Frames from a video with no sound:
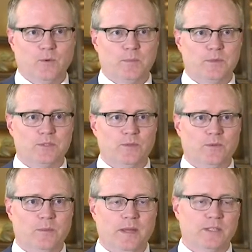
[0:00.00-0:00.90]
would
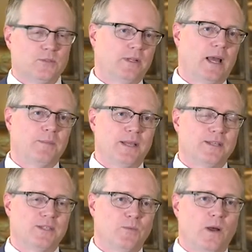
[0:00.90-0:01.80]
pursue the ministry, not
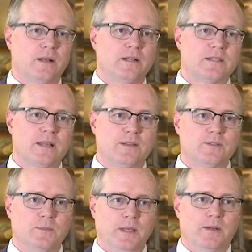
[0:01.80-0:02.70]
because he wanted his son
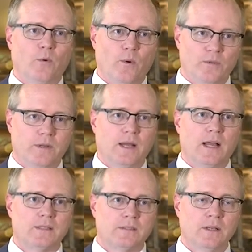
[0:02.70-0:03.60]
to be an
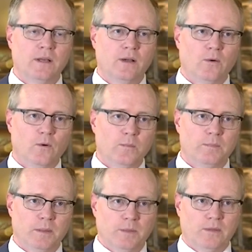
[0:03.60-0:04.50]
Orthodox or
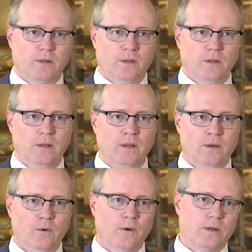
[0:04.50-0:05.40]
biblical
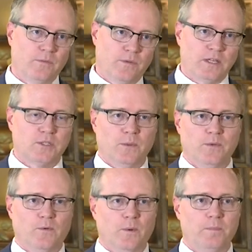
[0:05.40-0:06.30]
or confessional
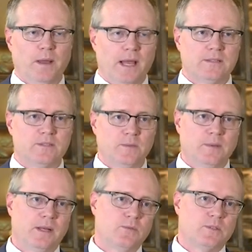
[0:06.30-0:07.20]
reformed pastor,
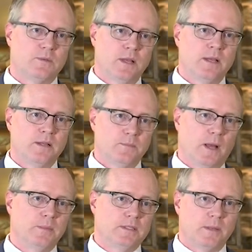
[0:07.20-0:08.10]
but it was
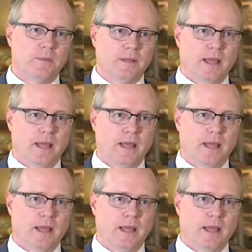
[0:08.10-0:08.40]
probably something